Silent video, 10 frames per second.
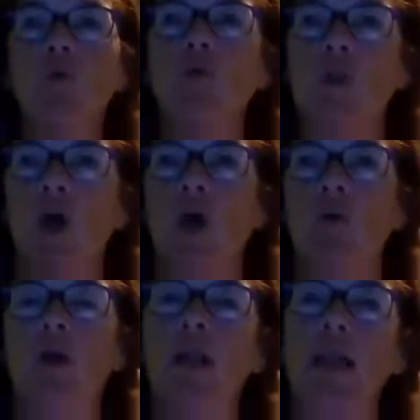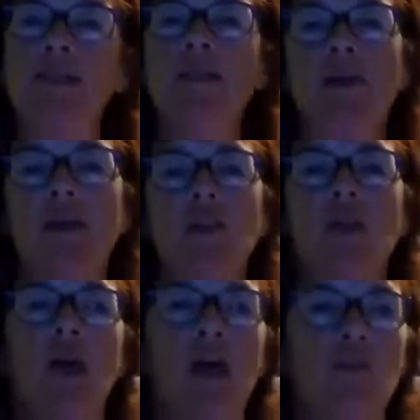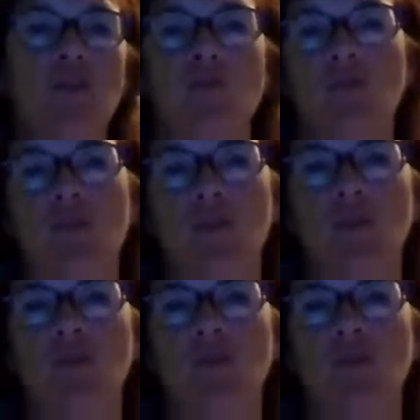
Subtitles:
also, let's imagine that I have stopped her in